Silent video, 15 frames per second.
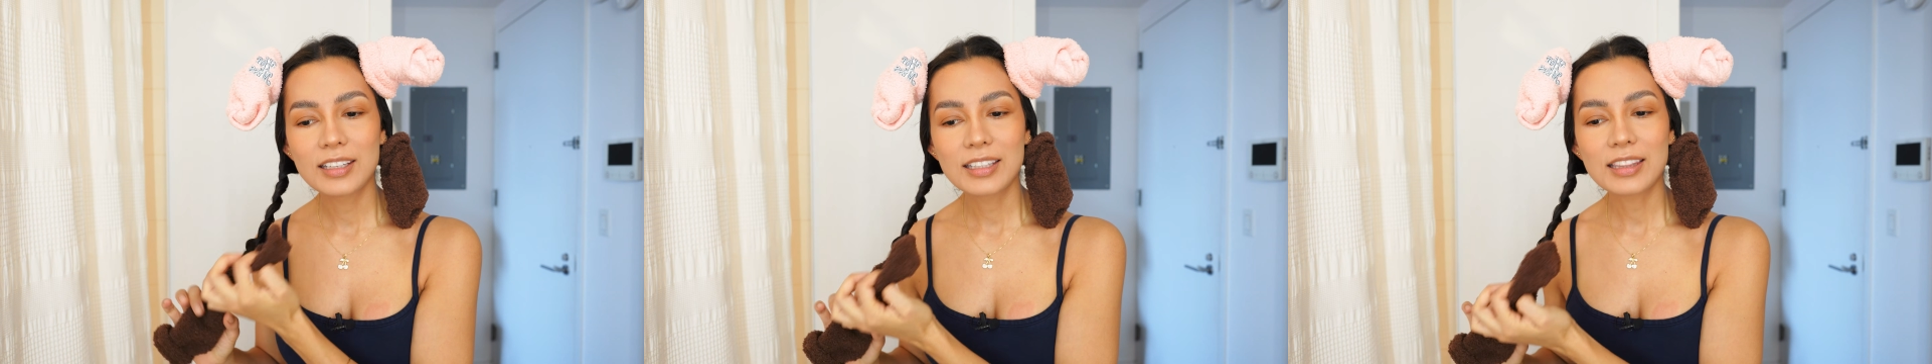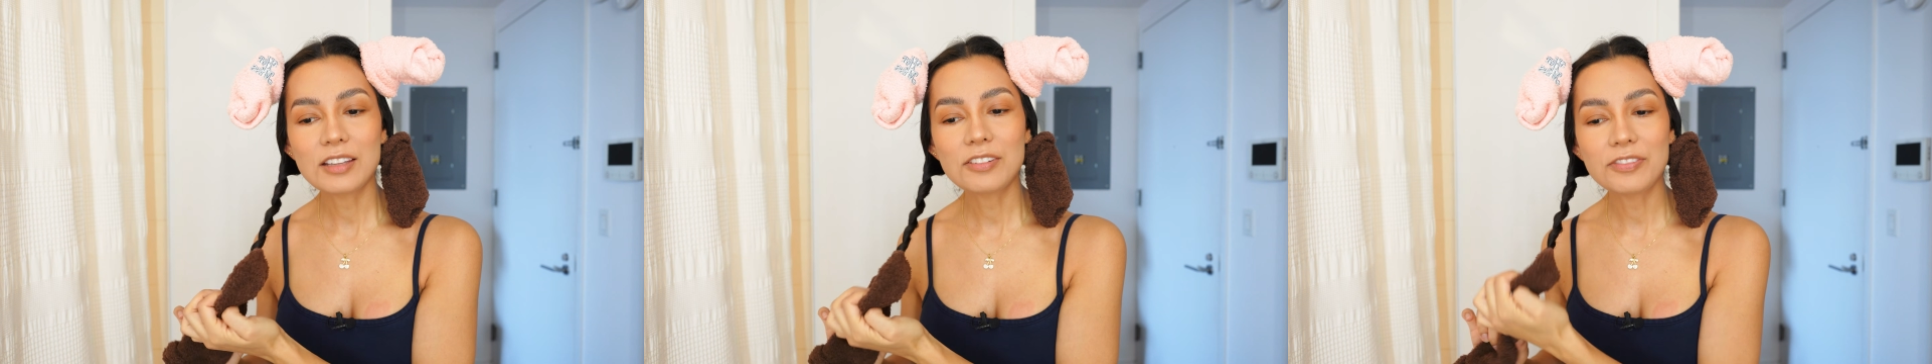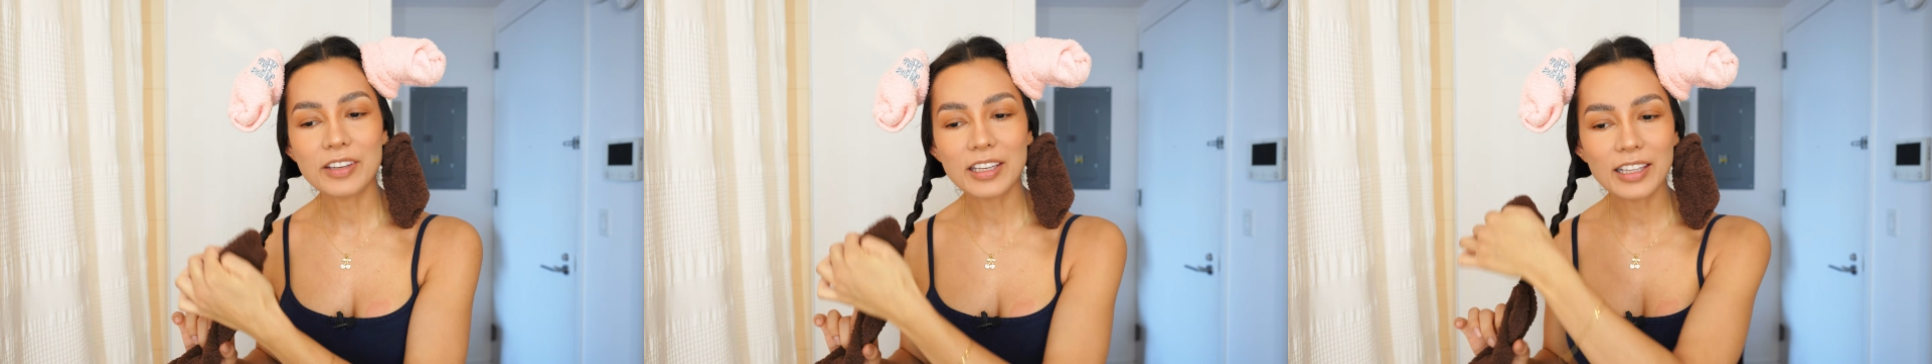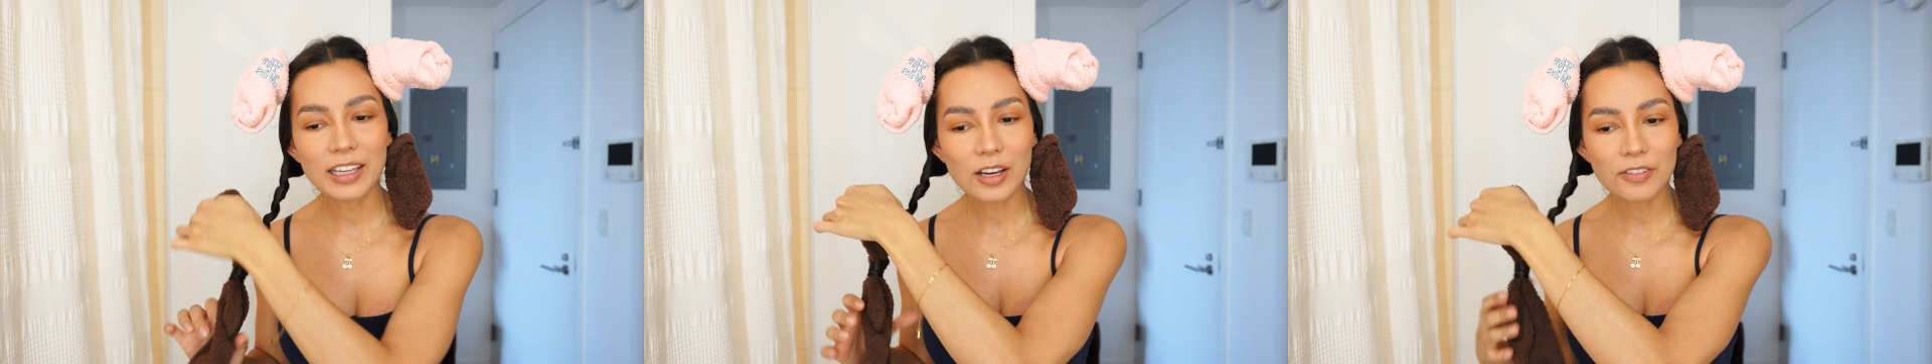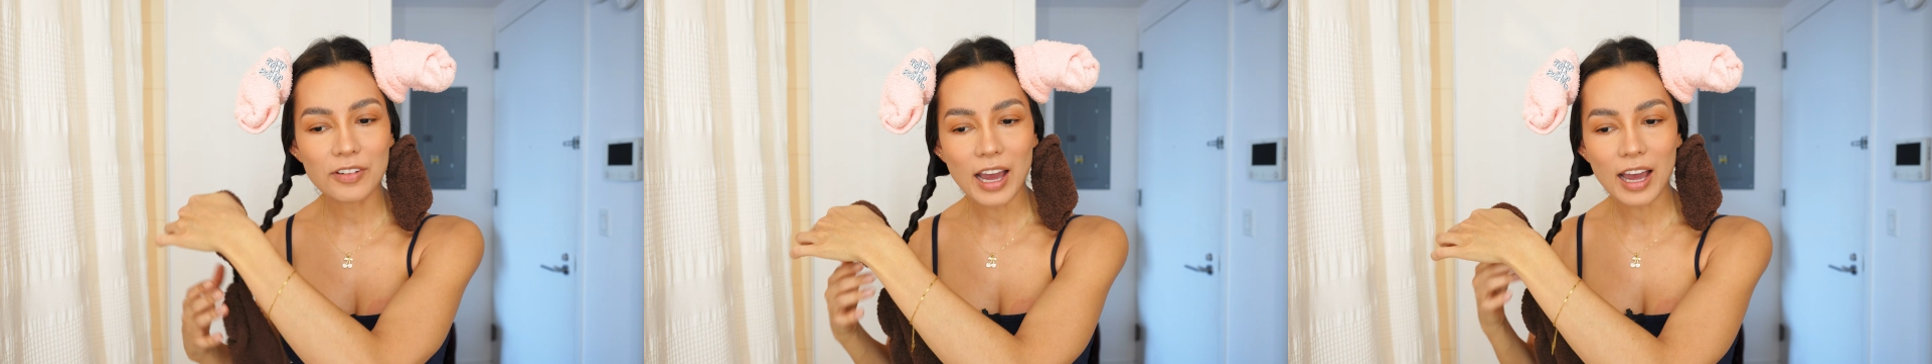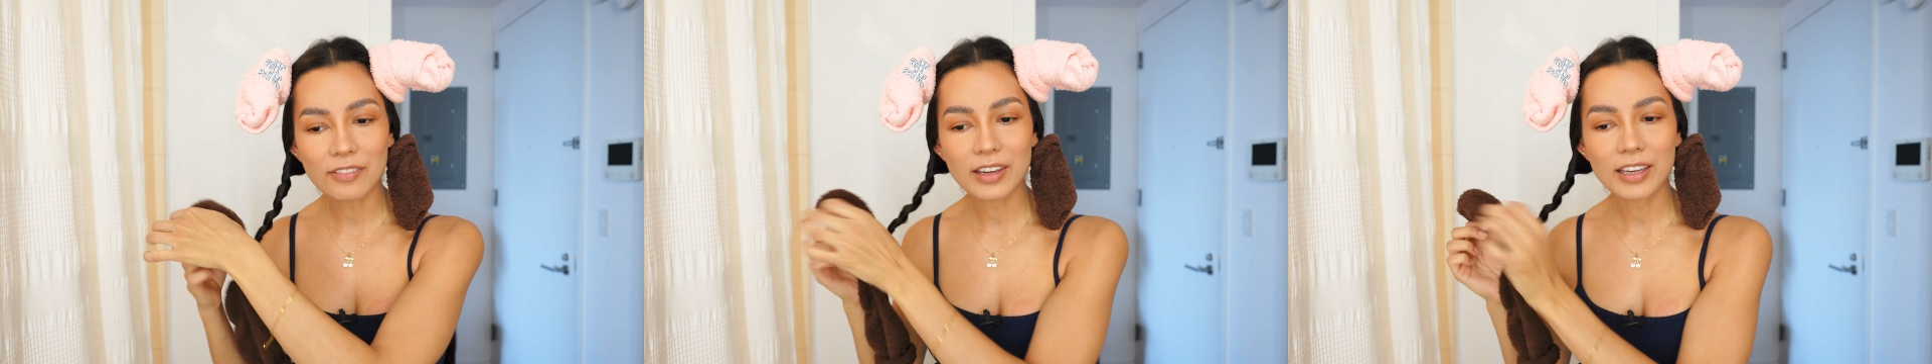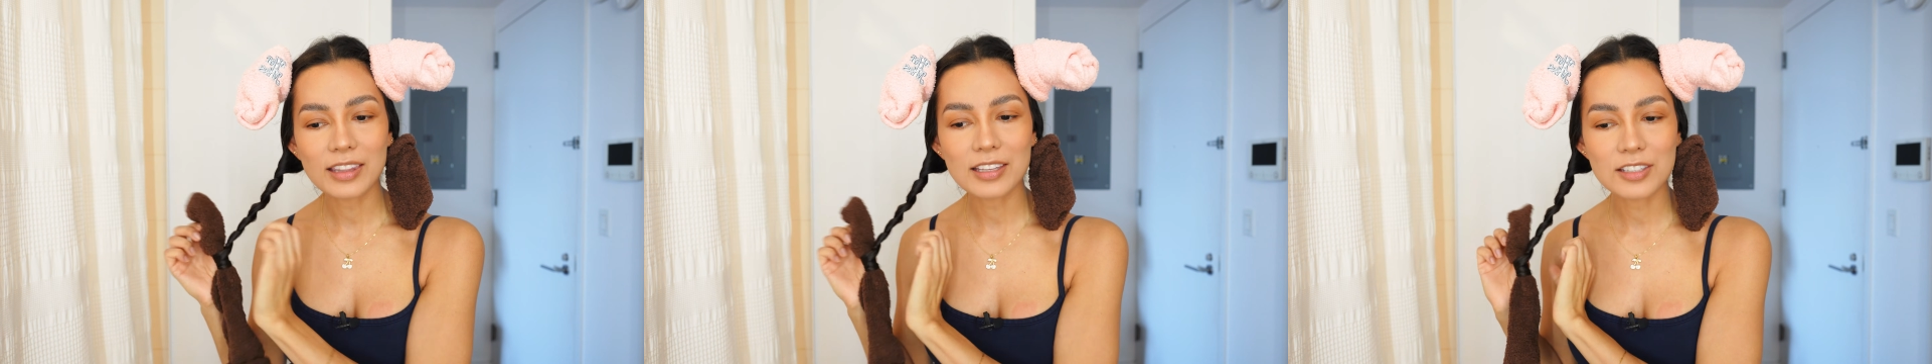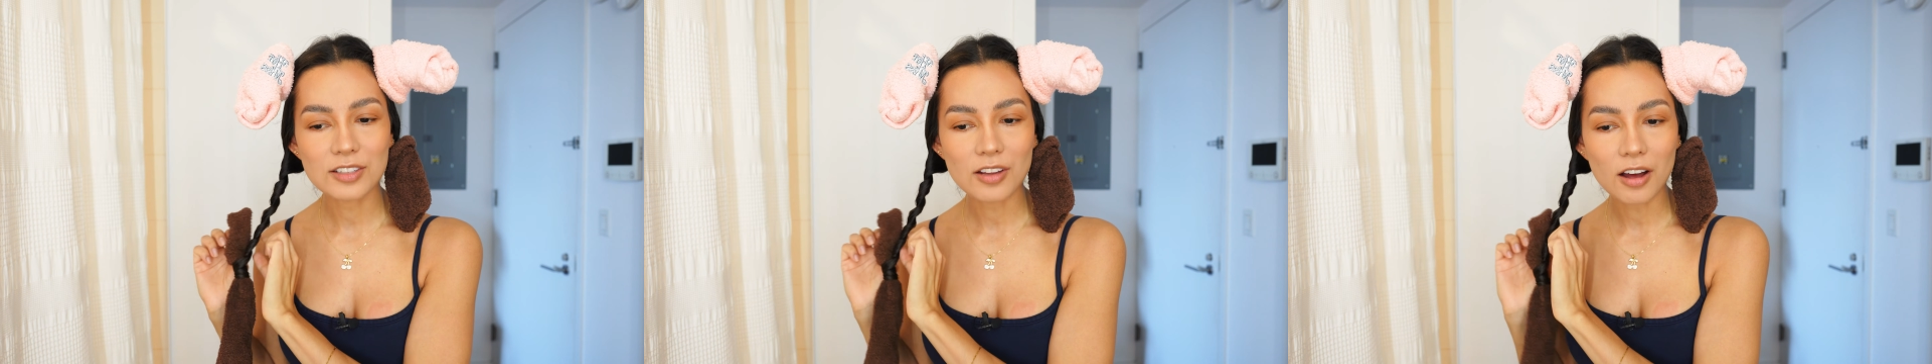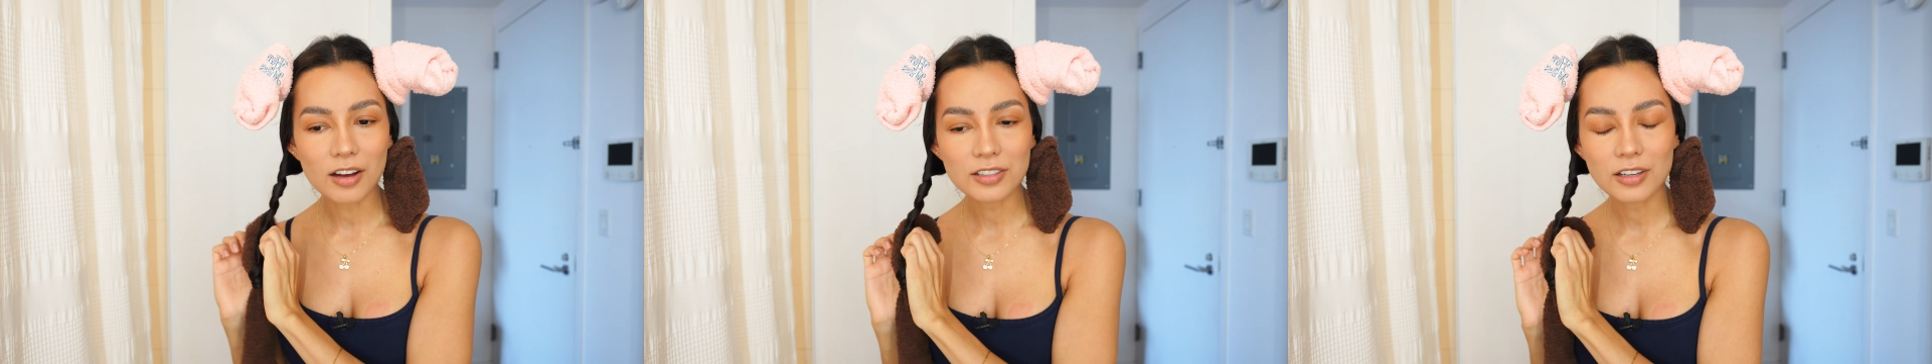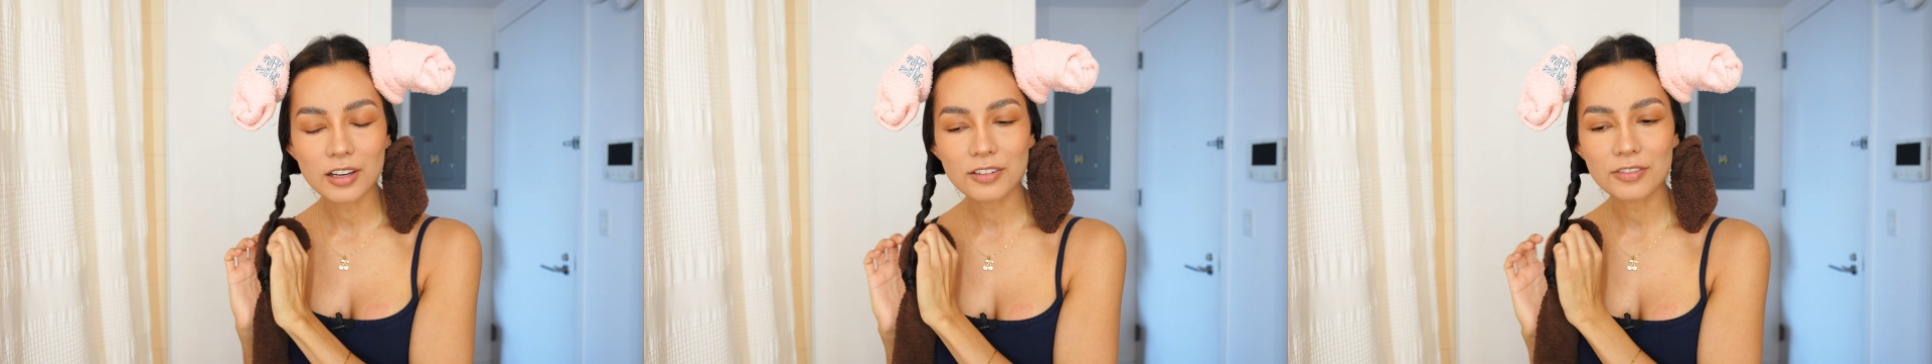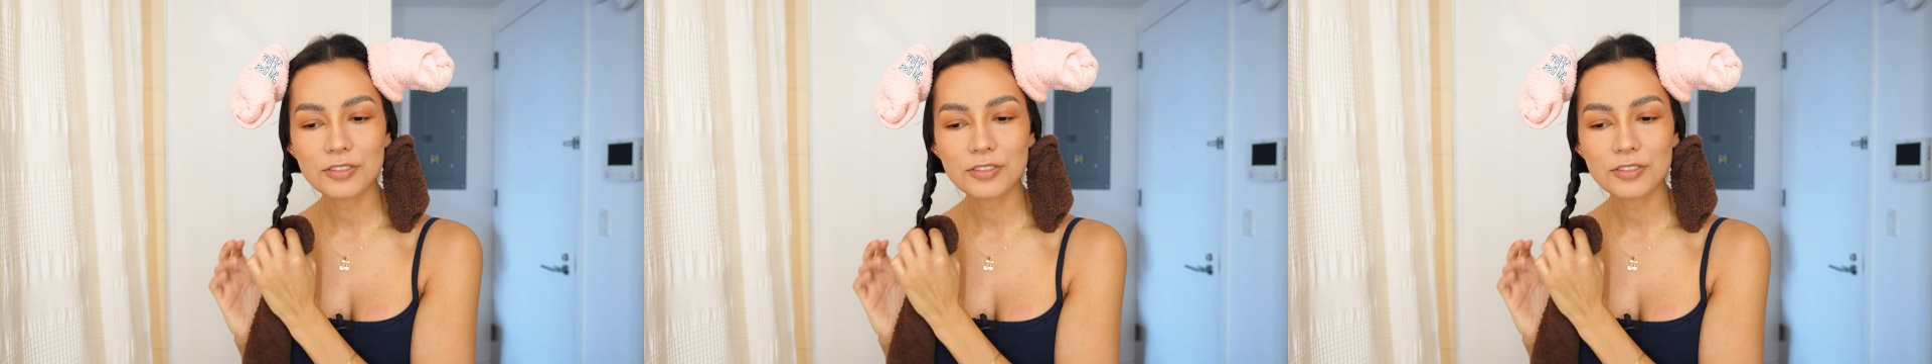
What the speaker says: the feeling of having this socks on